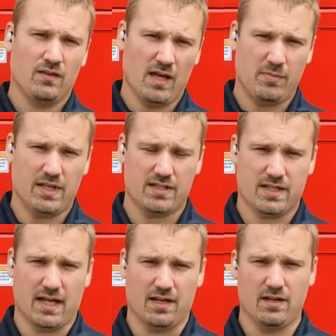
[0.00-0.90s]
That being
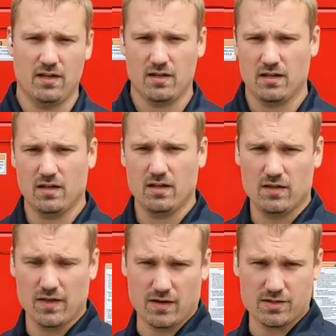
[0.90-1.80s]
said,
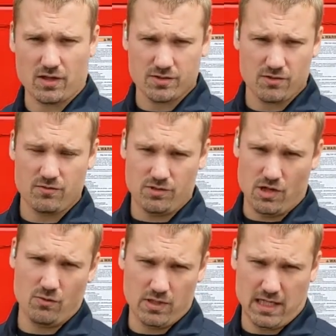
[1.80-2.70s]
there is also
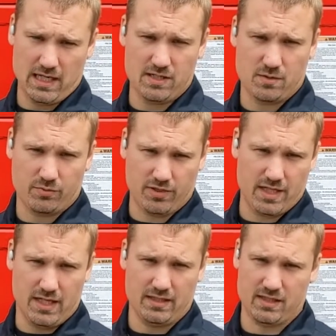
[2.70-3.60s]
no need to
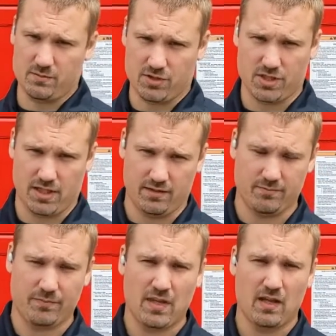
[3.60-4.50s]
preheat this
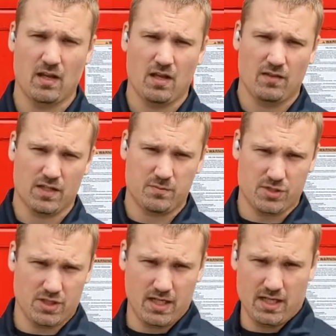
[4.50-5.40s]
machine. This
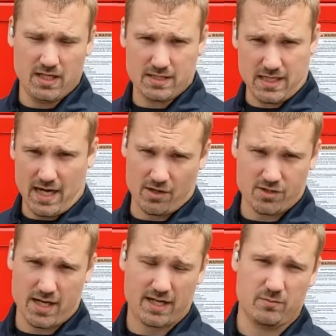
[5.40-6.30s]
machine is an air
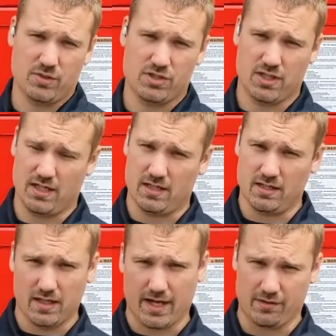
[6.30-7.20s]
jacketed machine,
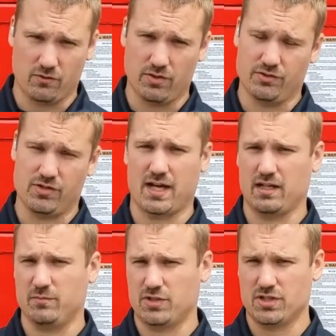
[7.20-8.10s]
not an oil
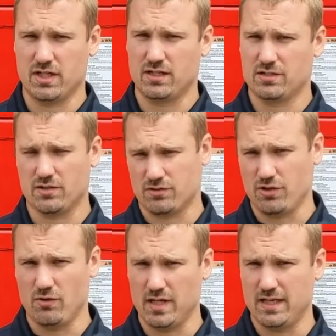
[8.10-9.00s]
jacketed machine. So there's
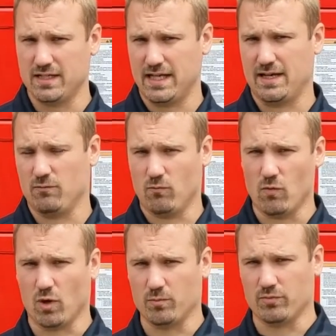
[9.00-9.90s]
no need to get it
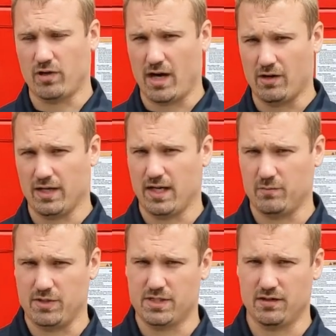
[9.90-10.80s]
warm prior to
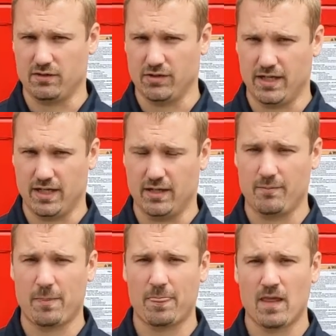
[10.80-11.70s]
getting material in it.
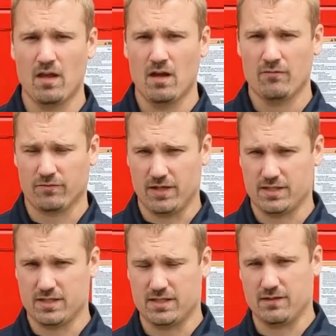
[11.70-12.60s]
For
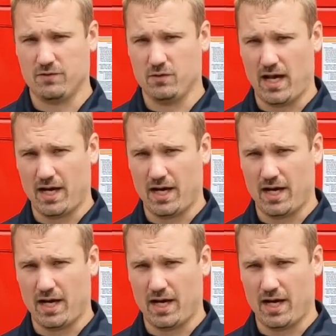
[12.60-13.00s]
instance, if you